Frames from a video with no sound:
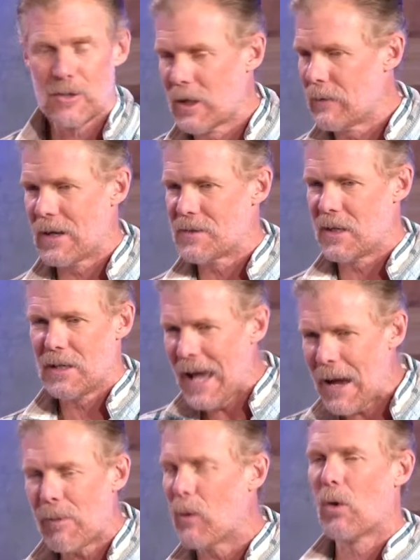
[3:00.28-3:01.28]
looking around and saying,
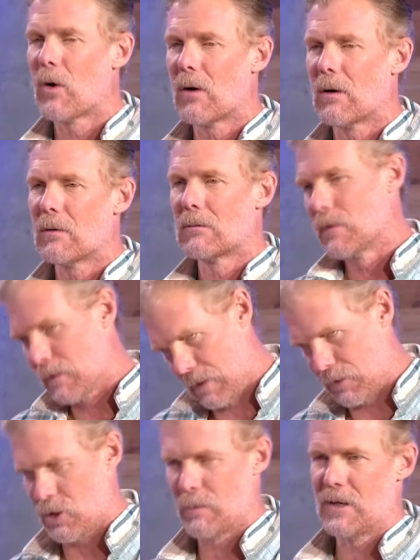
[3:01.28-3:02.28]
yeah, but we're,
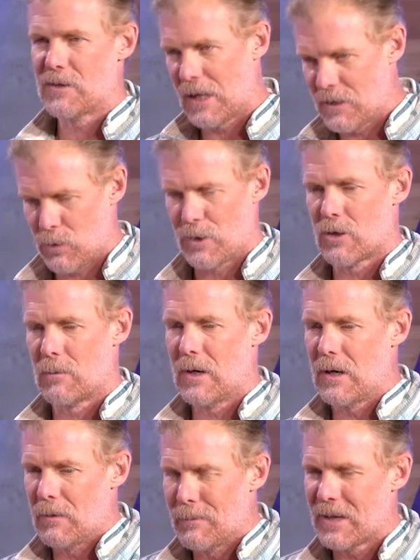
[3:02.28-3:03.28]
in Germany's case, we're
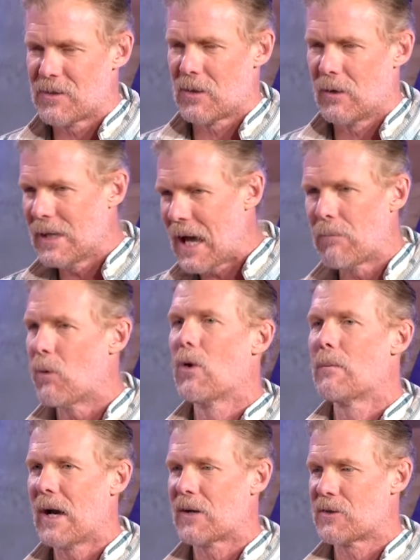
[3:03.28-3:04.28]
Germany, or Mexico, yeah, but
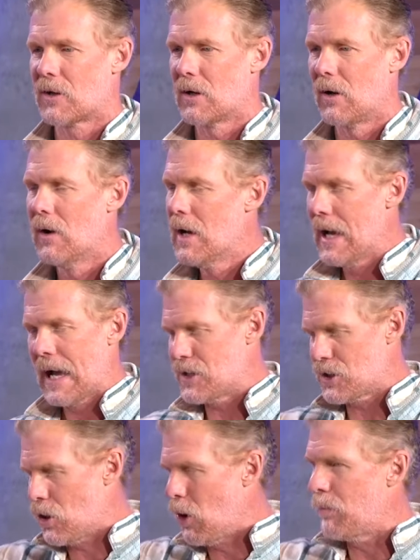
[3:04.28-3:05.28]
we're Mexico, and
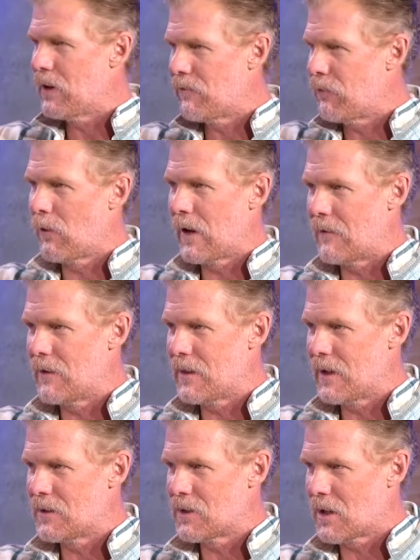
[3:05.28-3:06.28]
just hoping for
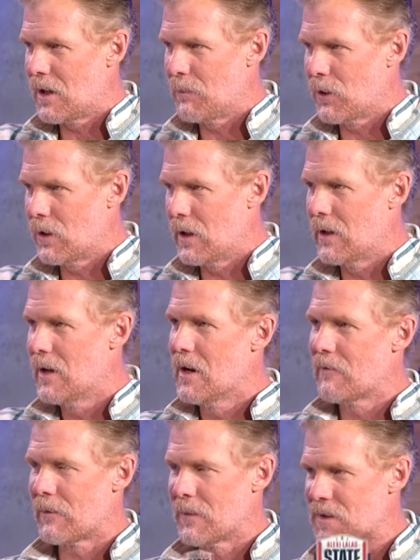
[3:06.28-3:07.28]
everything to come good from the